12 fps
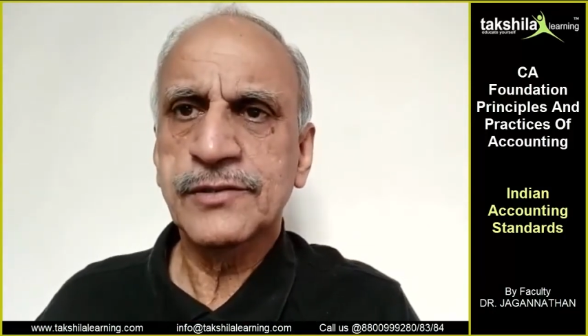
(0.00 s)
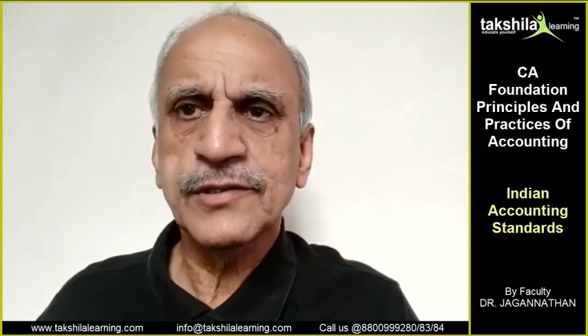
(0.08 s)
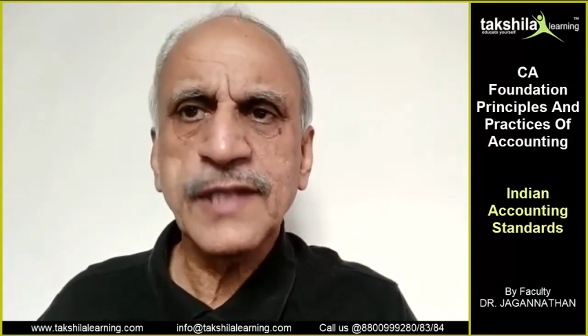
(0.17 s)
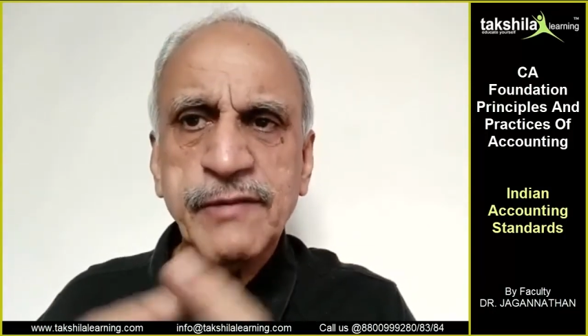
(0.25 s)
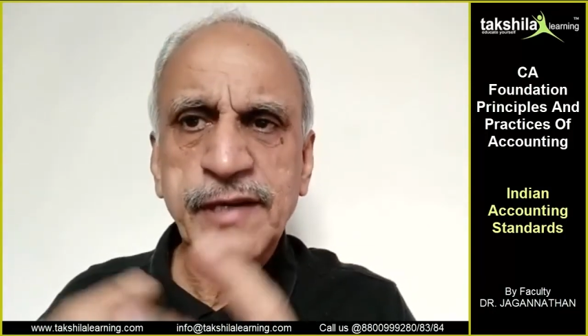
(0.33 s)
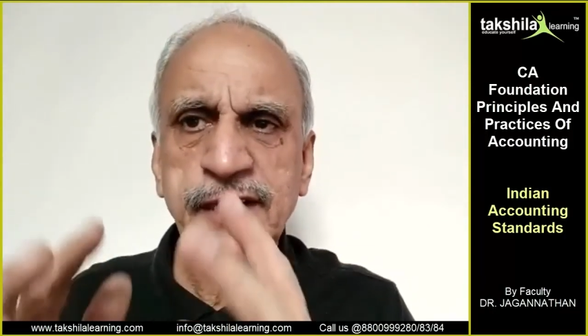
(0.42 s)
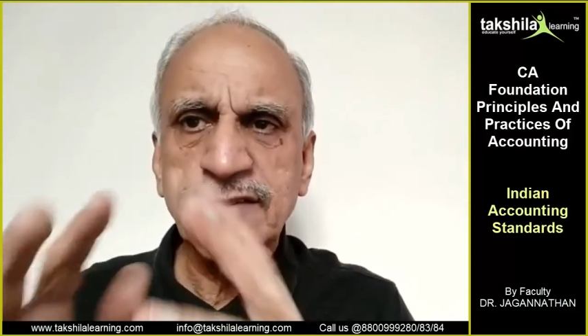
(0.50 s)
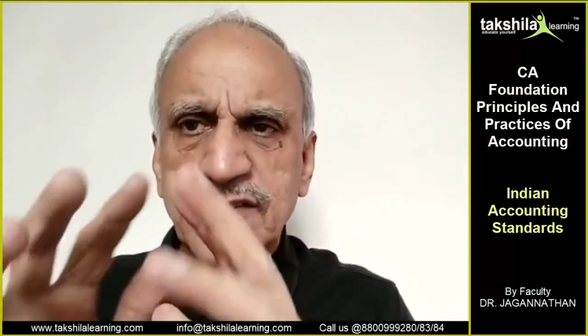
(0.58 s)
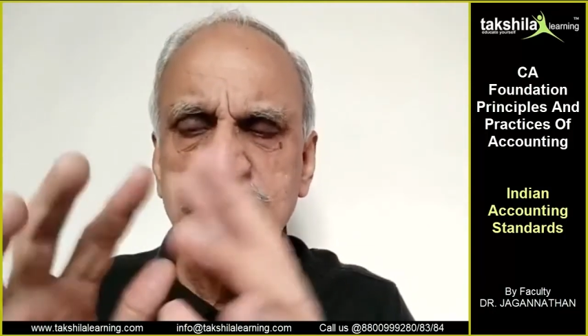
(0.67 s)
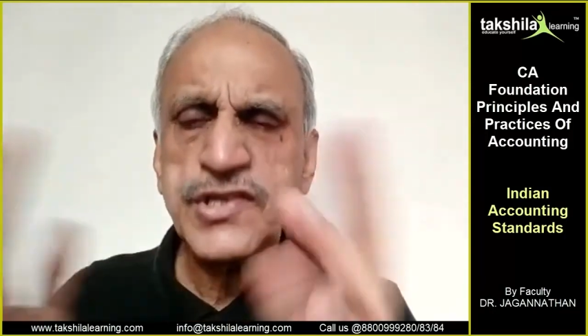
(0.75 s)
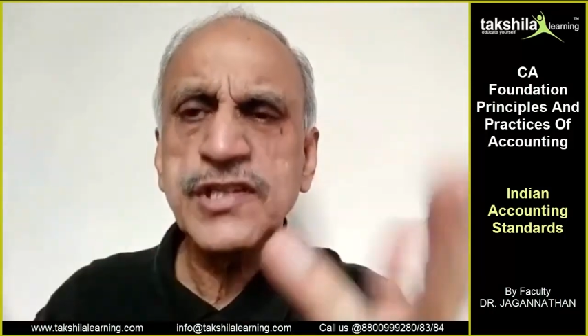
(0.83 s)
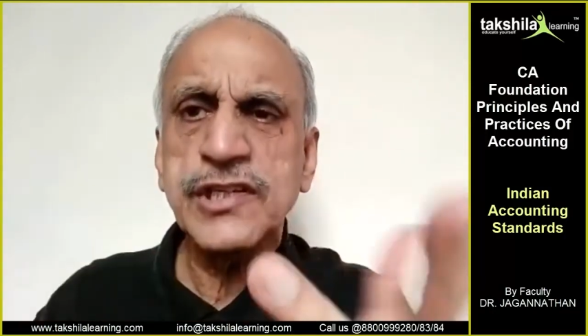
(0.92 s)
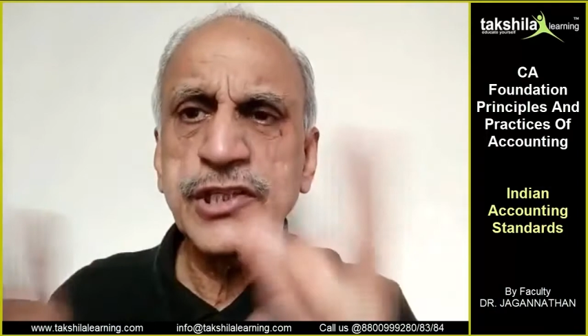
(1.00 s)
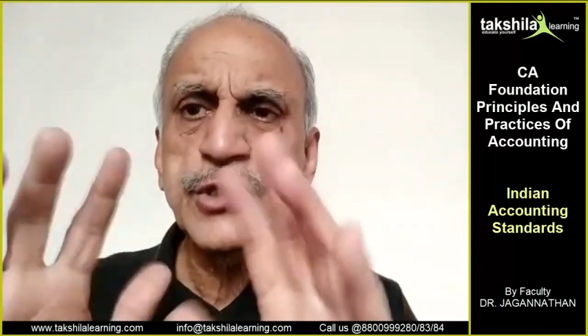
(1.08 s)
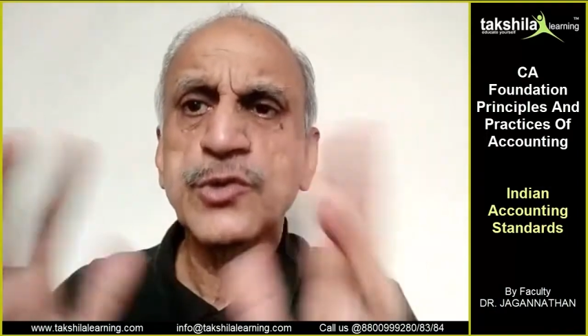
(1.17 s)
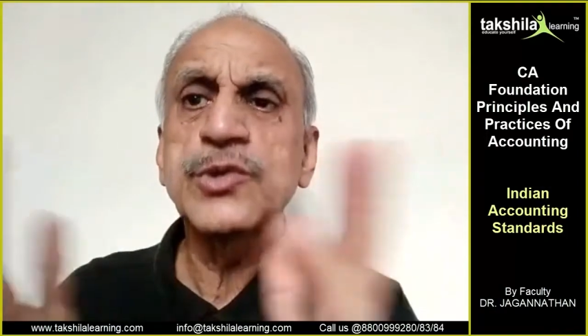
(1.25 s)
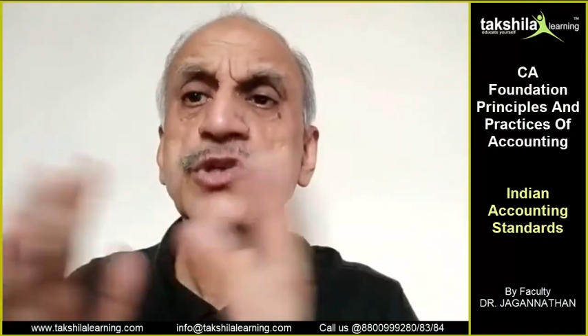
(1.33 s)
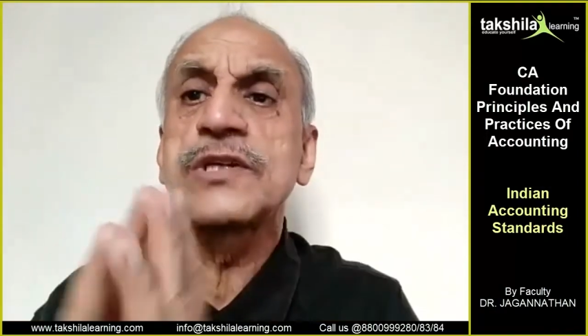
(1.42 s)
So there are very
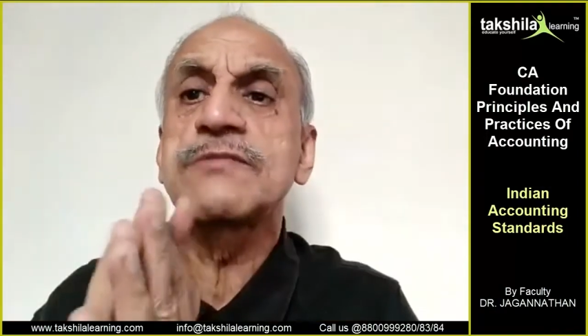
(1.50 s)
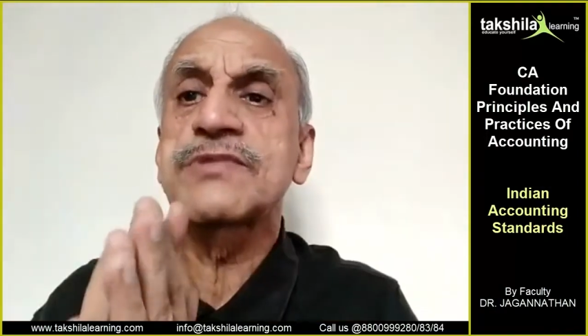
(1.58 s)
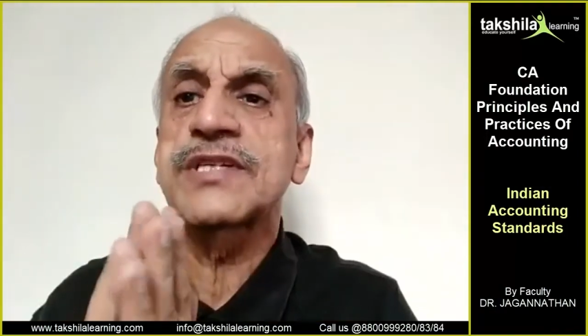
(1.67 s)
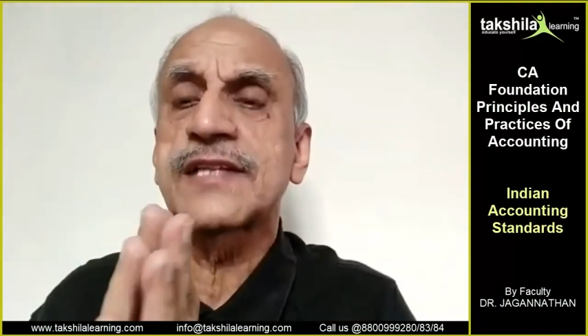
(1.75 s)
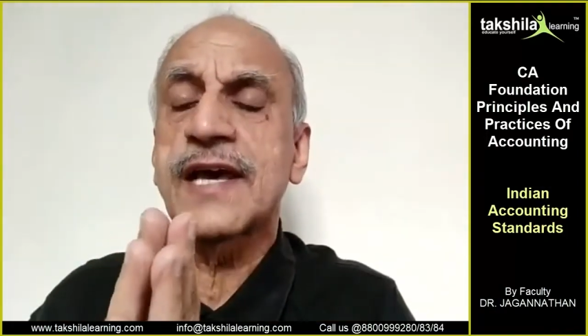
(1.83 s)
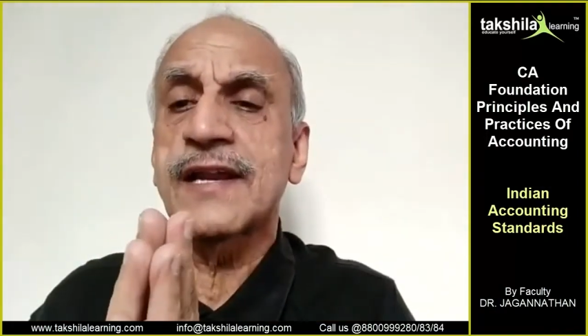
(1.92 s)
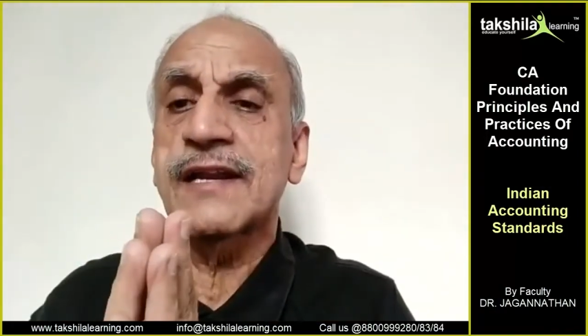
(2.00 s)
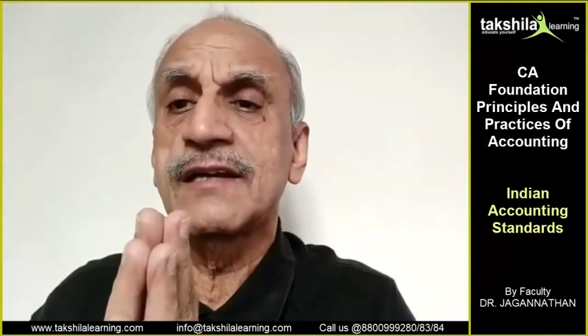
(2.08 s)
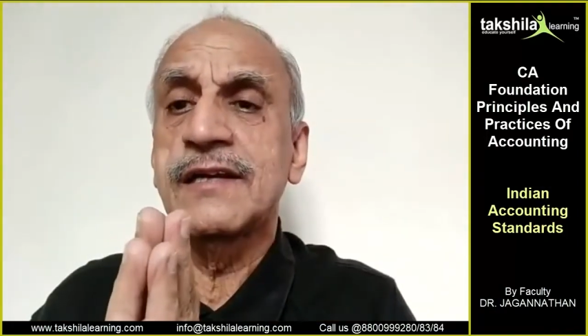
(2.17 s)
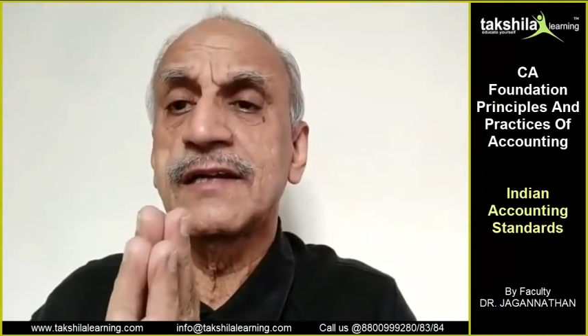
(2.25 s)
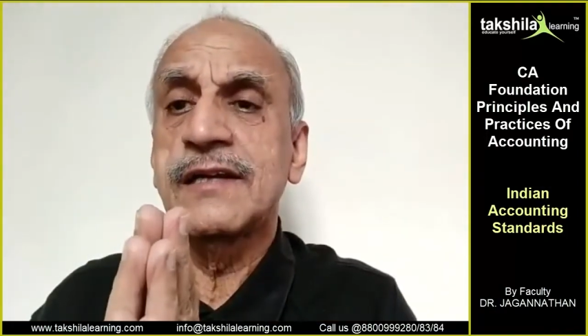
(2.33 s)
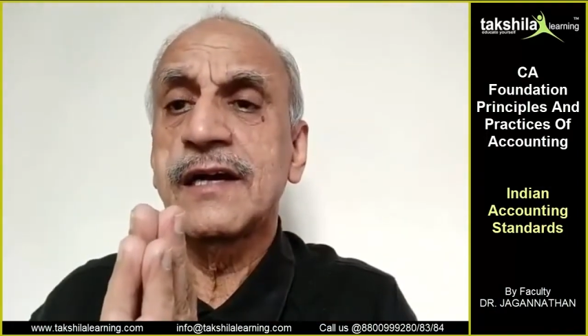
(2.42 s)
interestingly two terms are there,